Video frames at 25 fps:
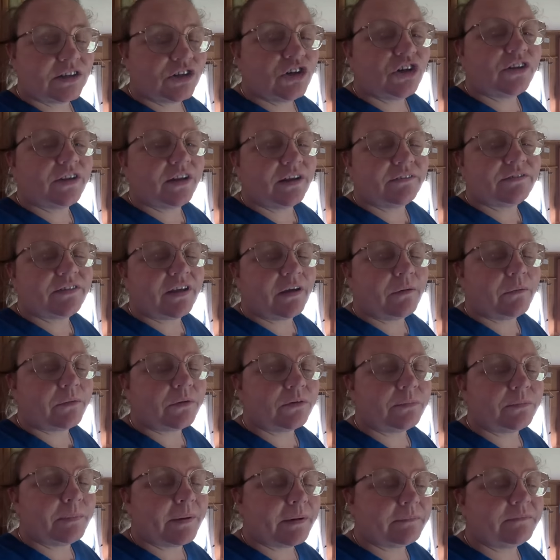I know they'll have
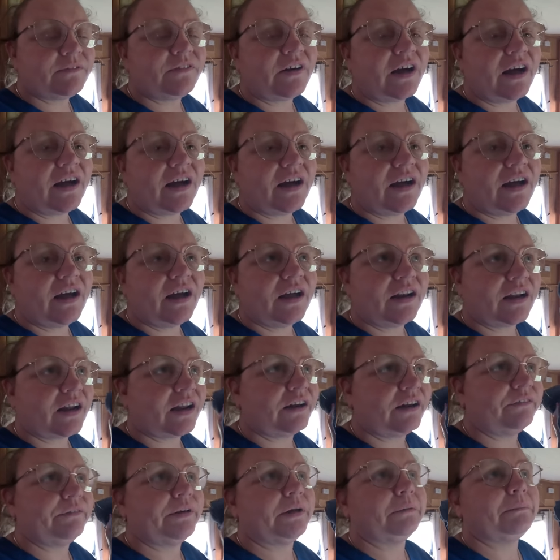towels, but I'm fat and
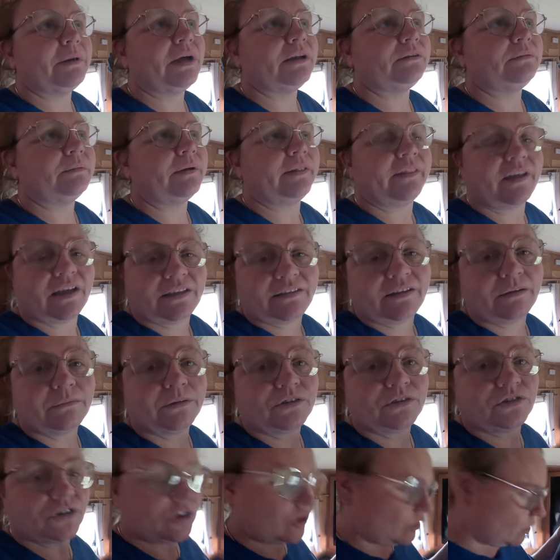I get real mad when their
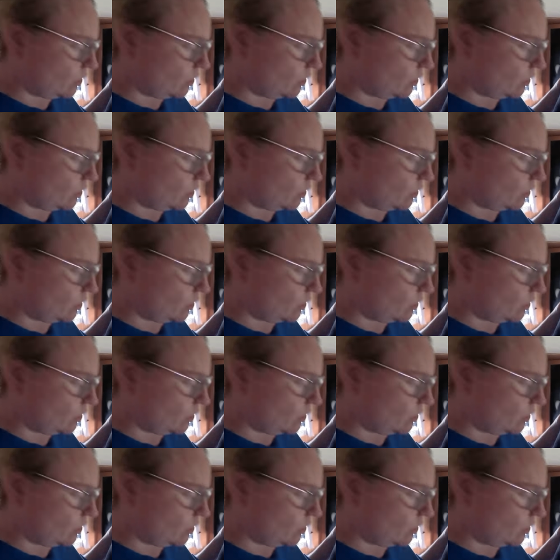towels don't